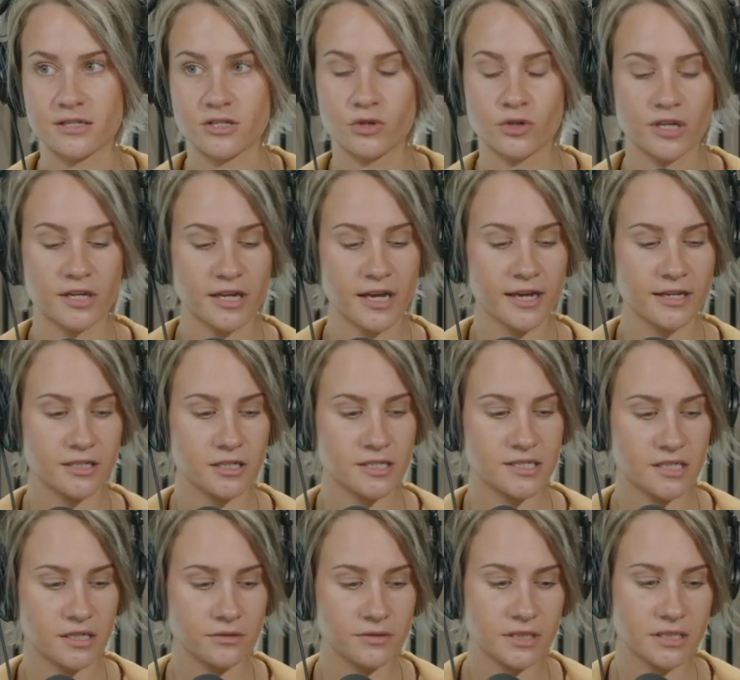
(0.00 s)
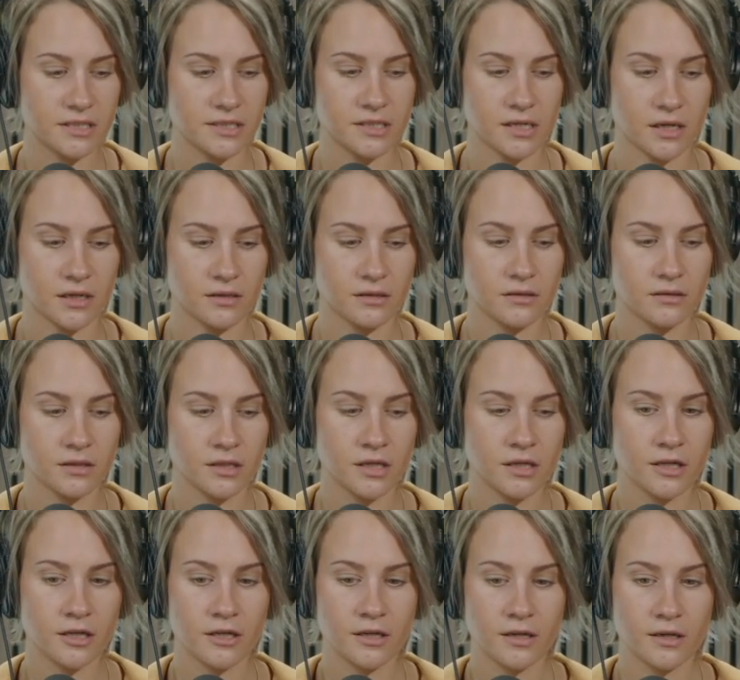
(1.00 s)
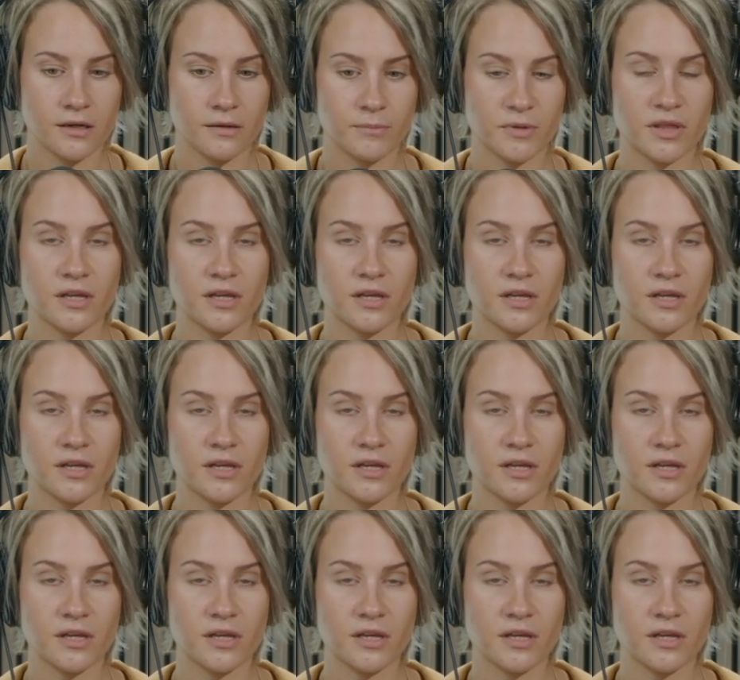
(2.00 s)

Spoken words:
You can get series done, but